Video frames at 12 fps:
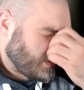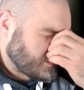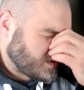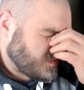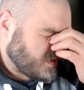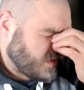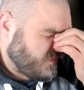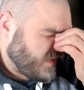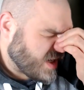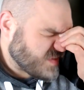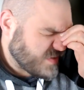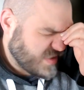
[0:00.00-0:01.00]
answers, but the
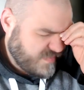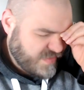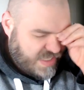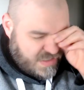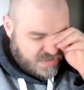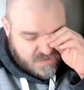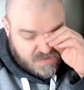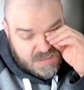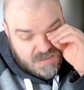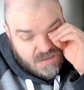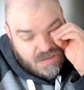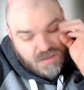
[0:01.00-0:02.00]
very specific answer
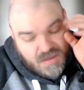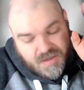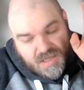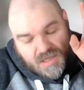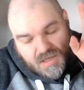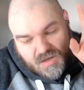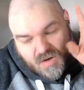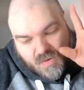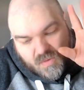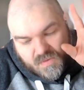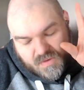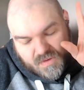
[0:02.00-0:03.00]
is,
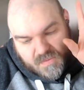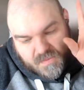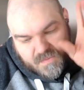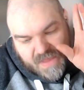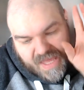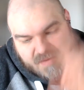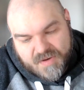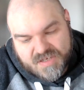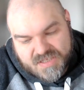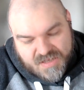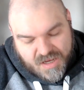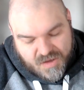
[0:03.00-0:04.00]
the
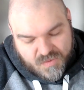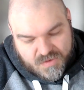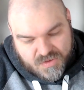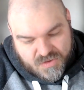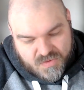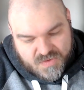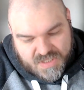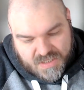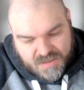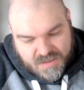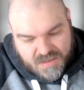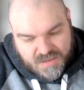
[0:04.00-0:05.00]
animation style we're
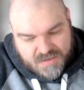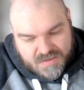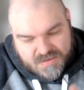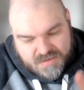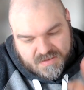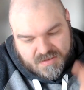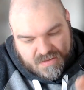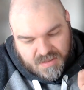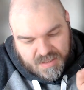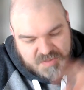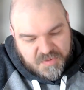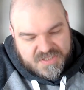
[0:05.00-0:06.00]
using is
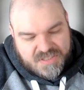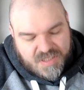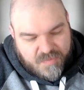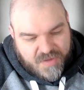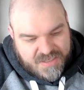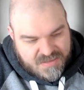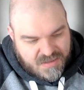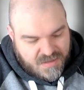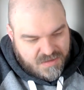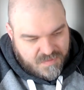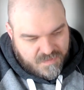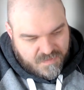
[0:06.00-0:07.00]
explicitly based
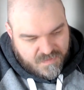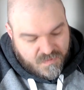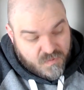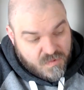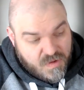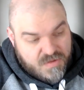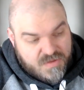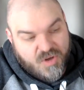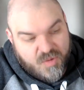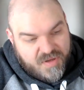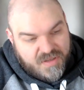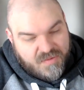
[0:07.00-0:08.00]
on the
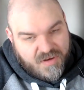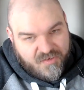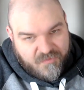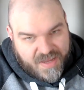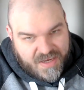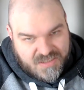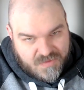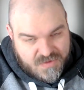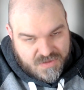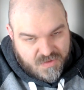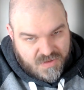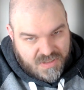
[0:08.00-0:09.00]
rotoscoping that Ralph Bakshi
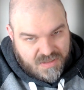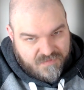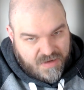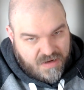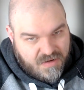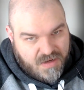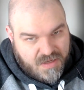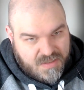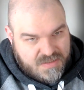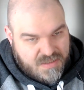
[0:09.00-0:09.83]
was doing in Fire and Ice